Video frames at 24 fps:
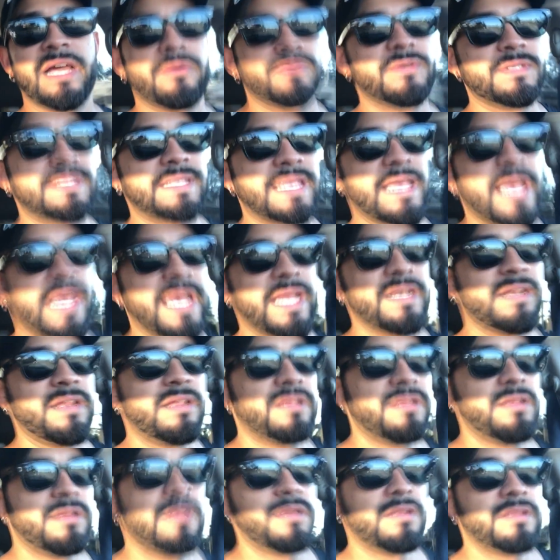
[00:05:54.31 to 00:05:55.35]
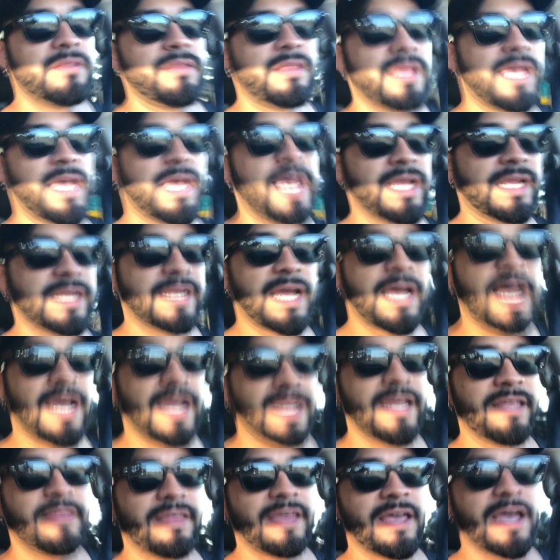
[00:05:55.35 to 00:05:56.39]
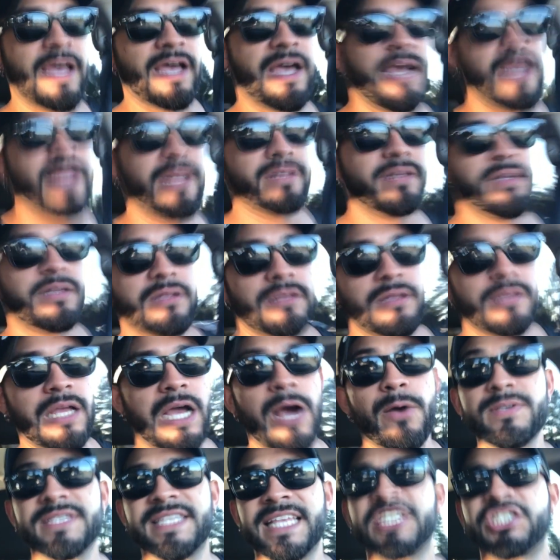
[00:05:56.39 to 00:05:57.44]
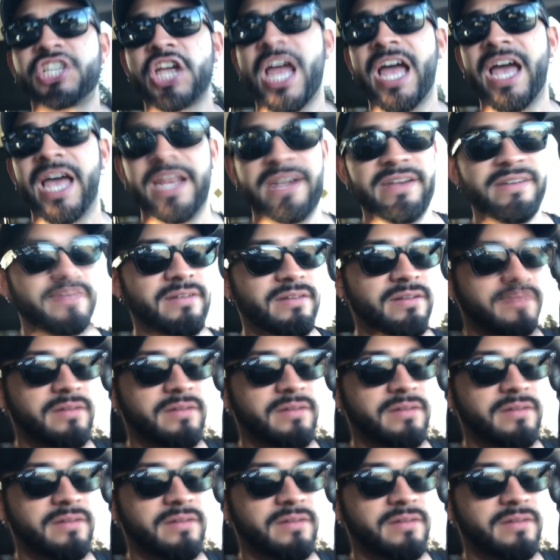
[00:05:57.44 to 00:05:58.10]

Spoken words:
I was that guy I was the Chad.